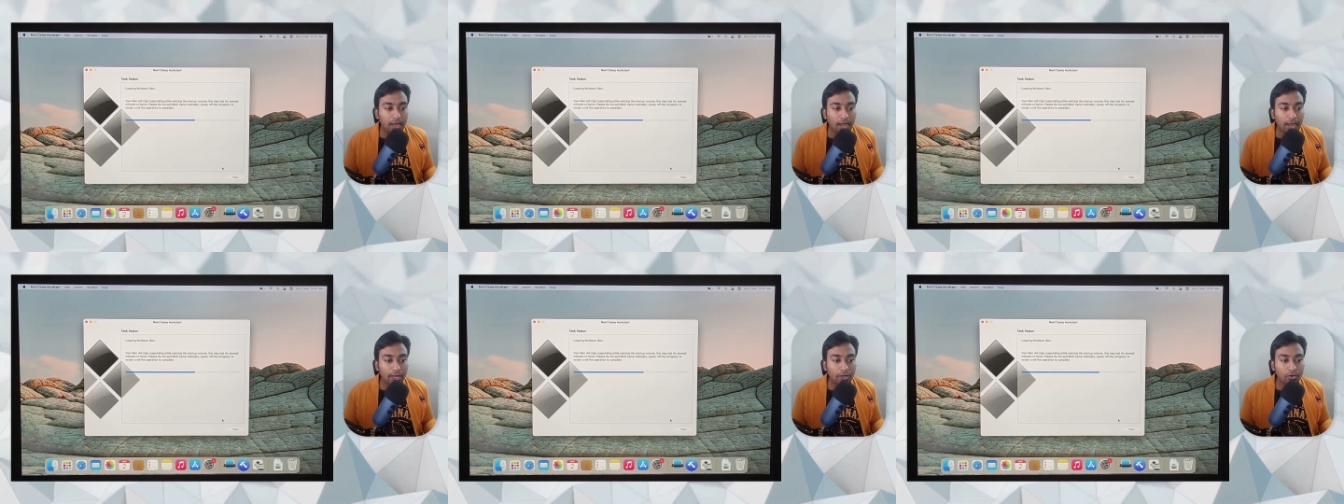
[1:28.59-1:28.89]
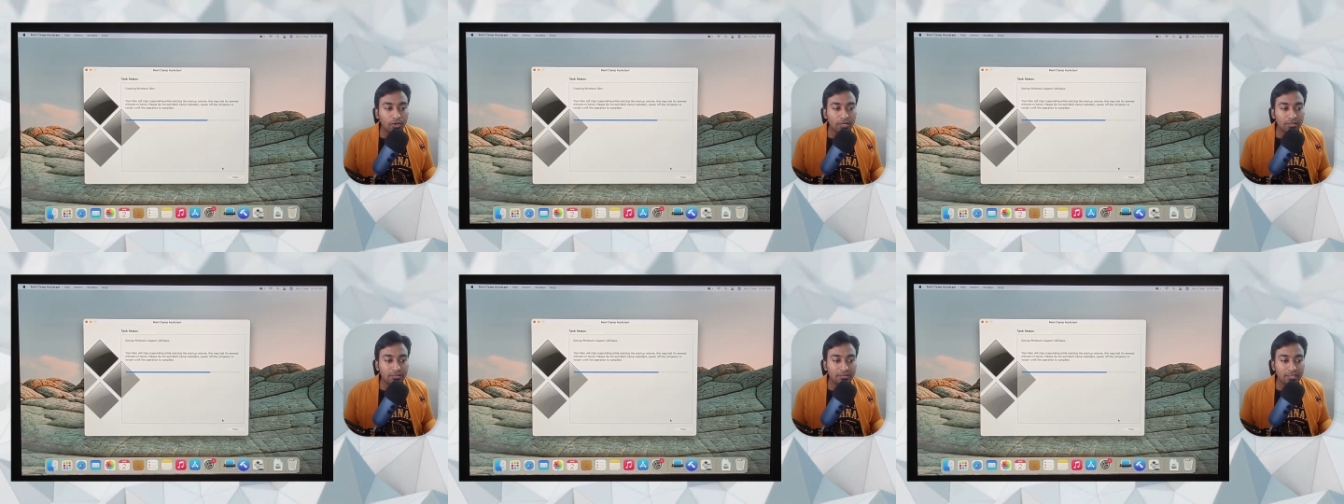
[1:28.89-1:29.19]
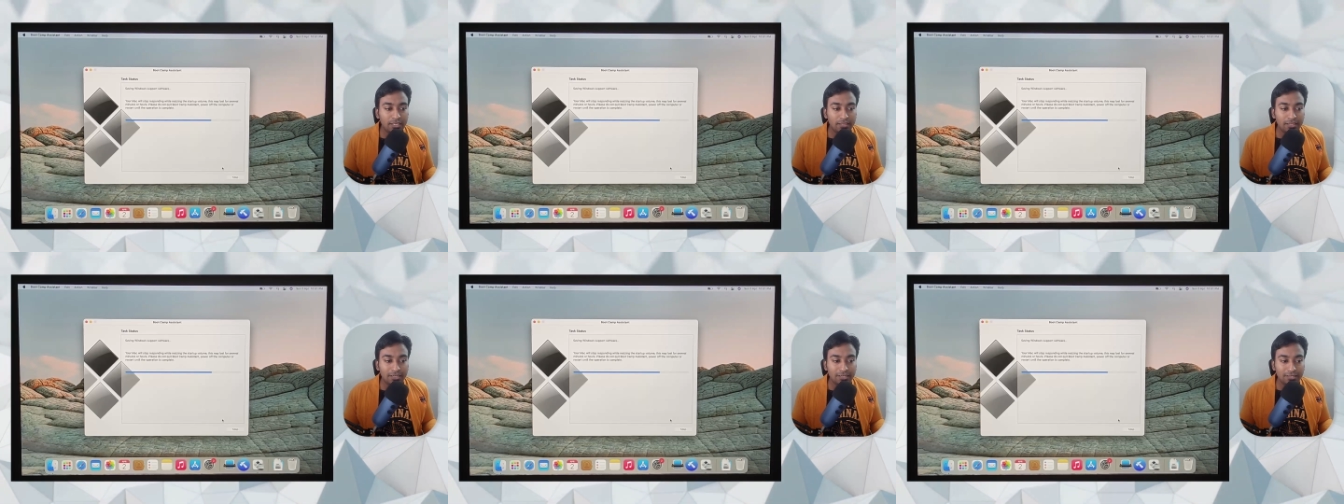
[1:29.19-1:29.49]
And you can
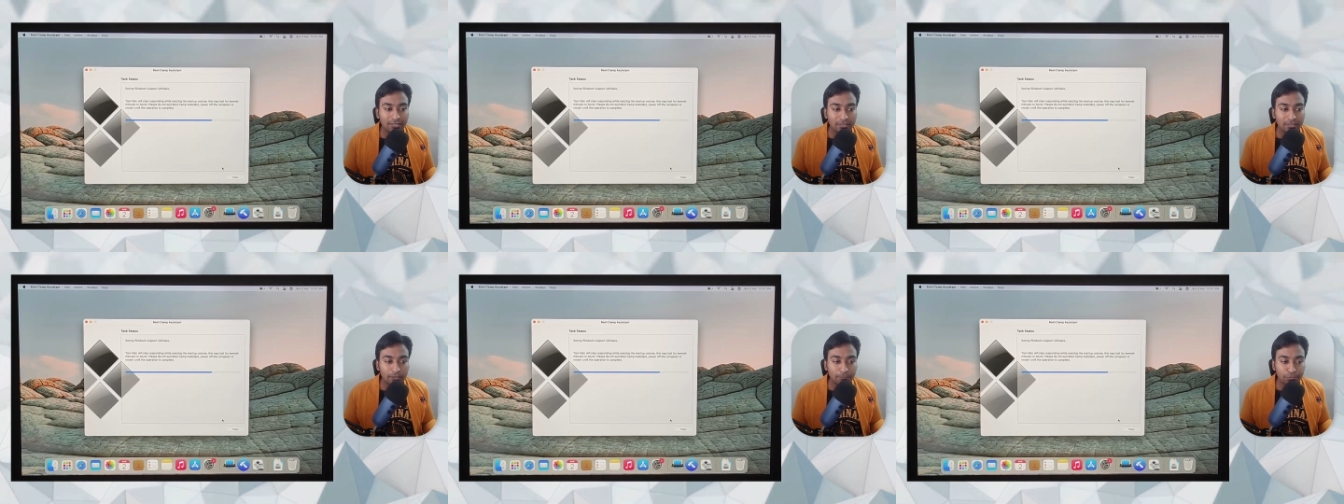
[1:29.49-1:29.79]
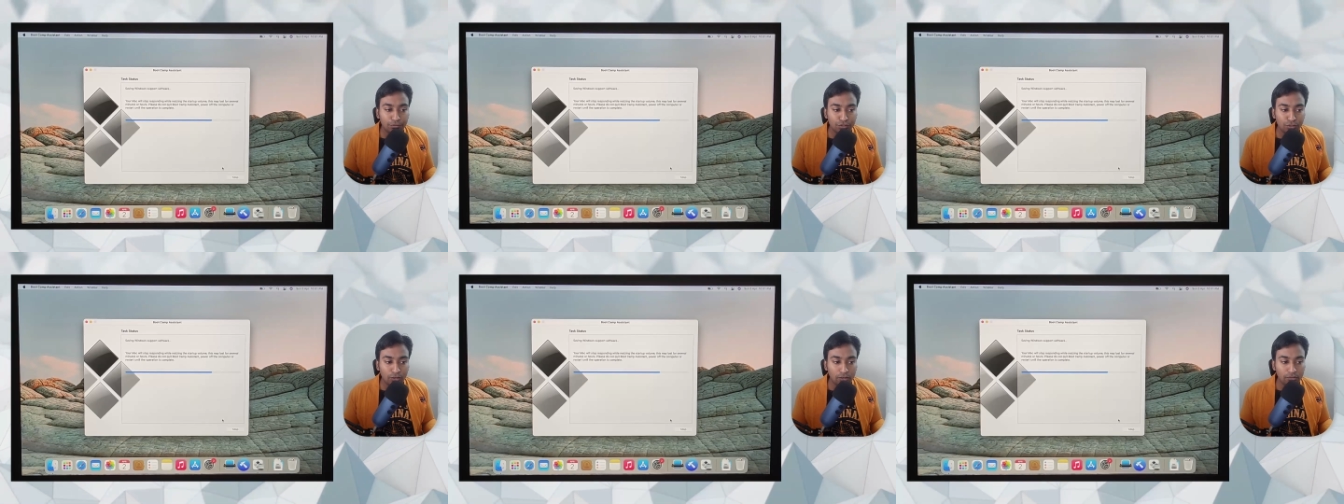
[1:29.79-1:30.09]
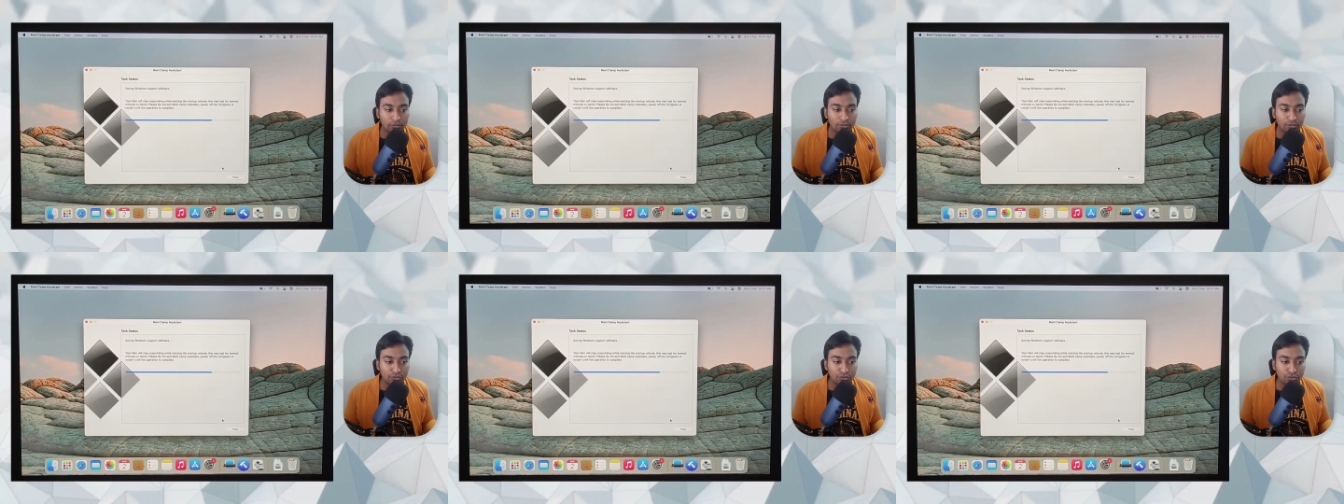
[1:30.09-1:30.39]
see the description
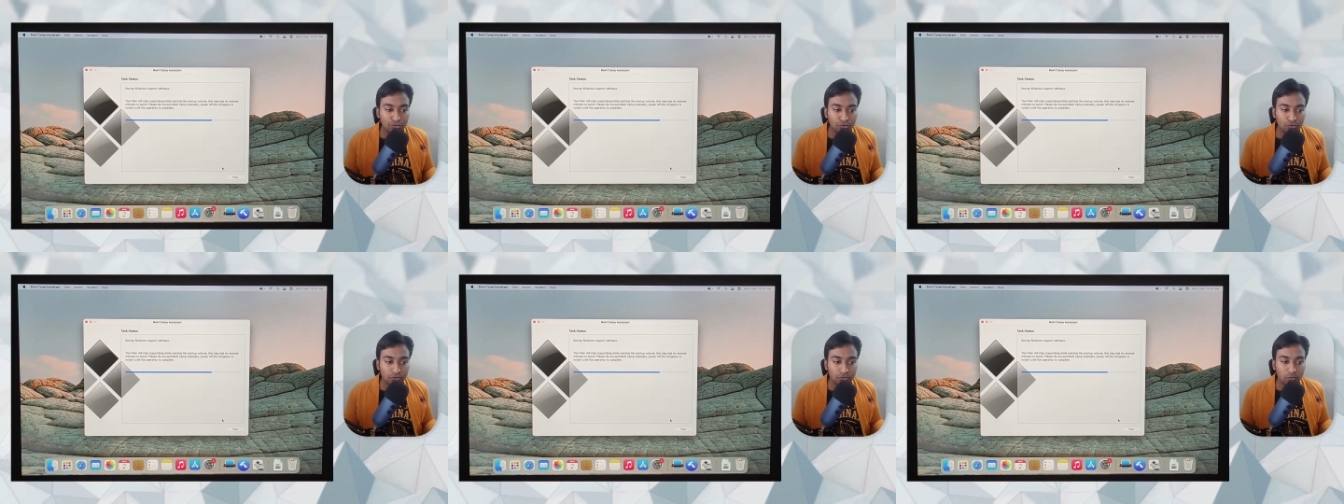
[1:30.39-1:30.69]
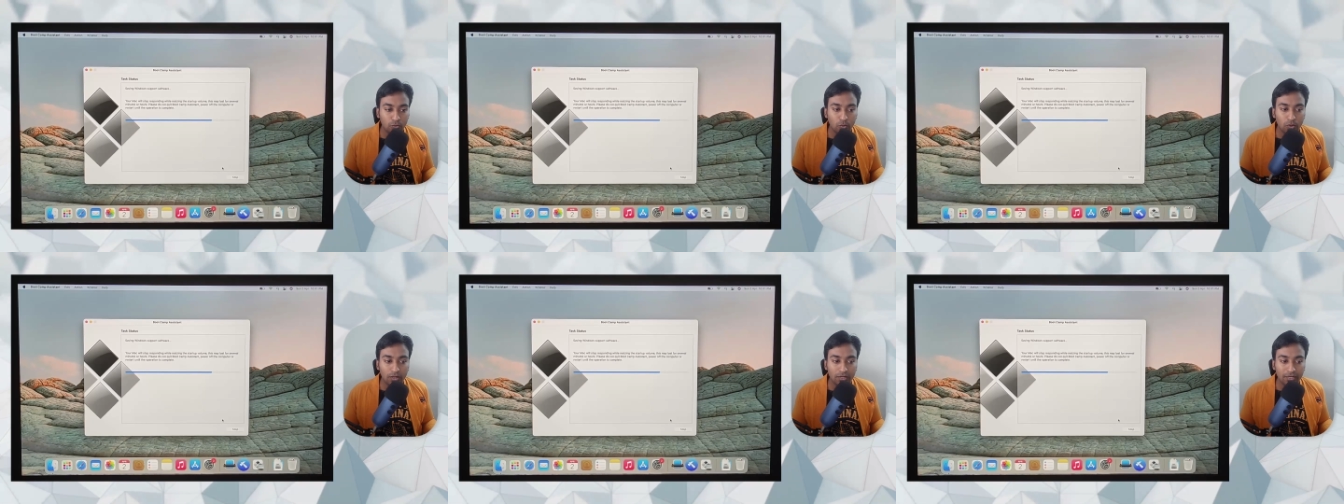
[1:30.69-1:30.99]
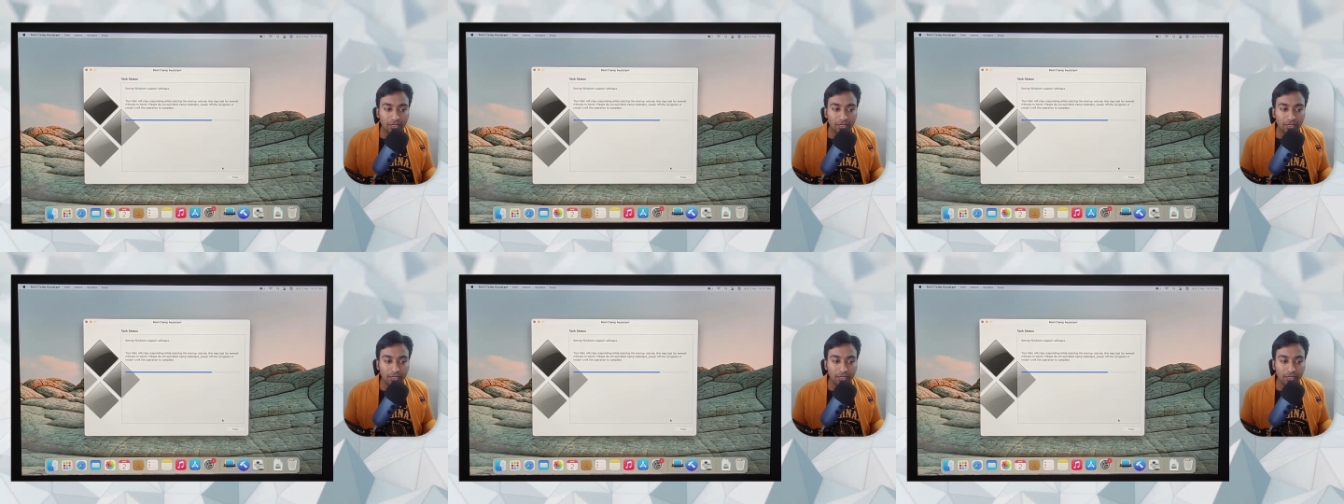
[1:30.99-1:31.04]
also shows what